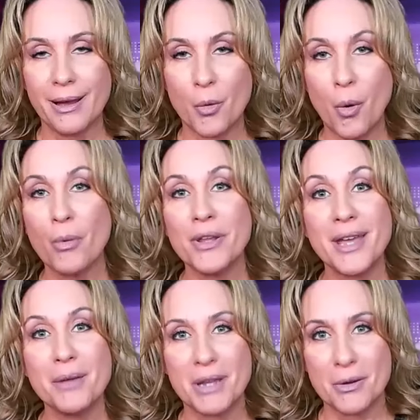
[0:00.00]
What would
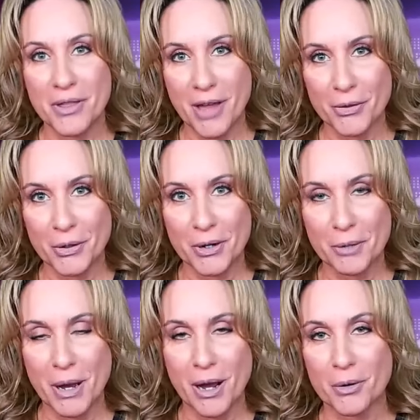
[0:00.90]
they be without their
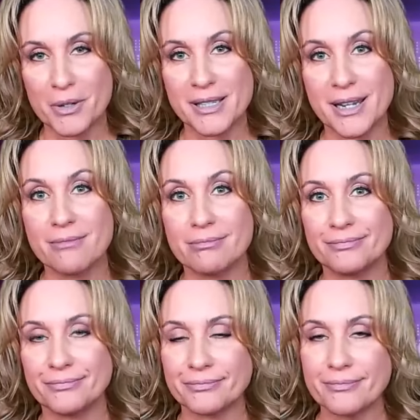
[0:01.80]
hypocrisy?
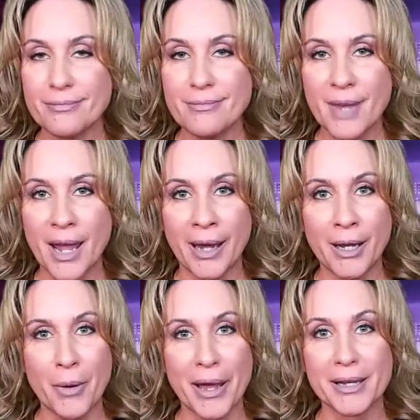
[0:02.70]

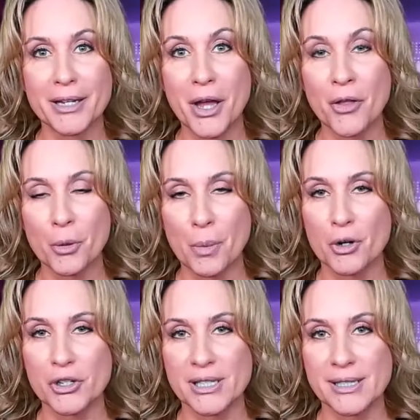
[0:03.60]
Anyway, another
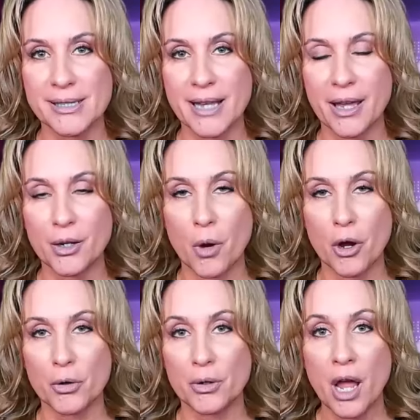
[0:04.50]
person said,
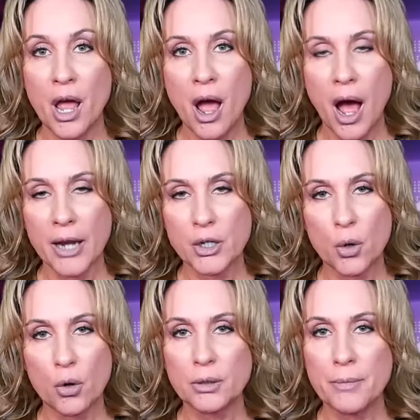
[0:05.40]
quote, "I
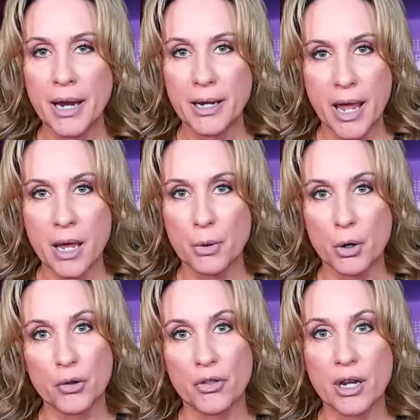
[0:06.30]
told my
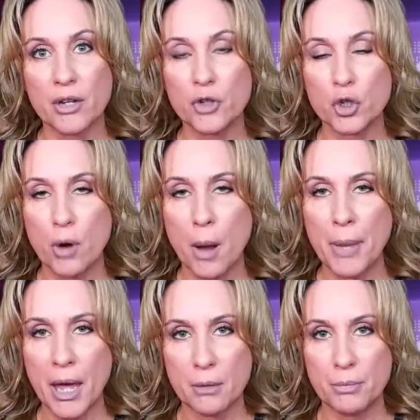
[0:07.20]
neighbor that if
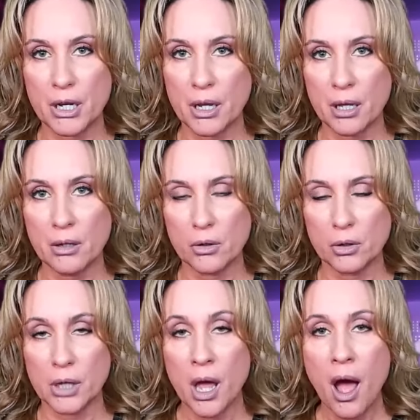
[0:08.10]
Trump had been
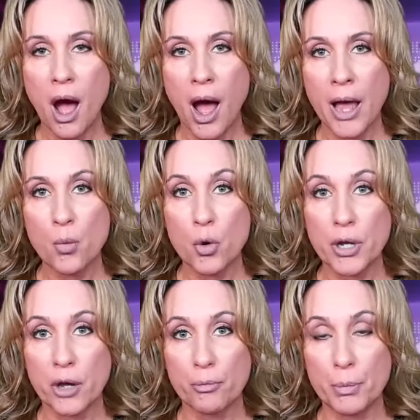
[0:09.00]
killed, I
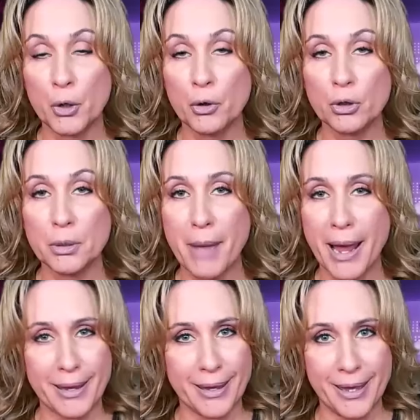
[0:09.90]
would have pulled
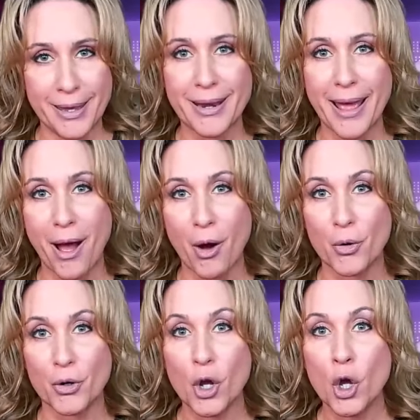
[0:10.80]
my kit
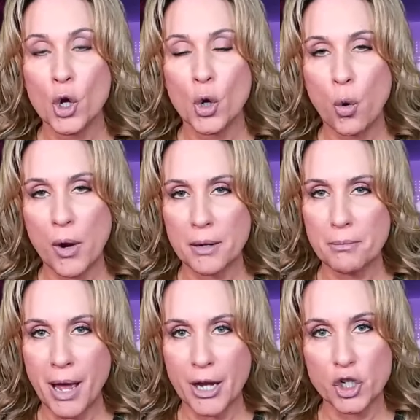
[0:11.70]
out, quit
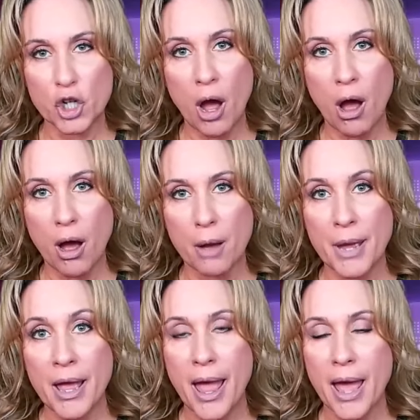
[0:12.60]
my
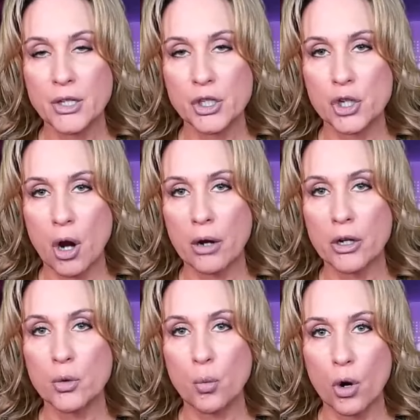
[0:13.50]
job, and
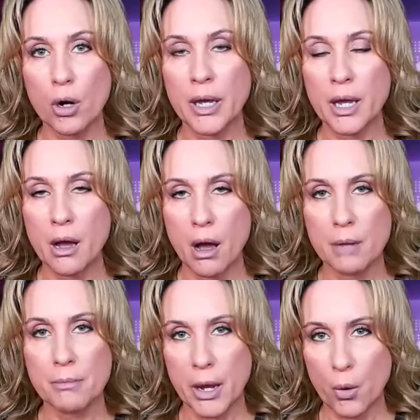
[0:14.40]
started working
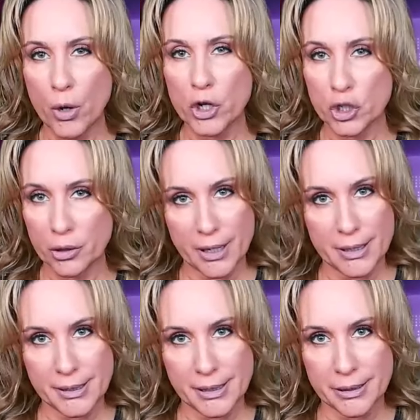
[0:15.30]
on my wish
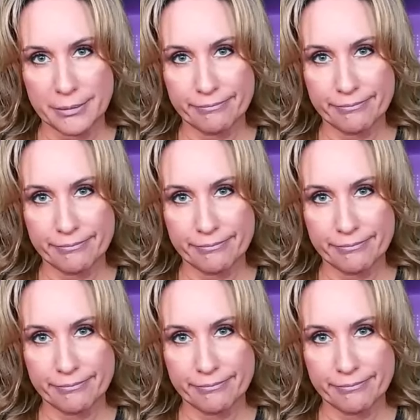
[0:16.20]
list."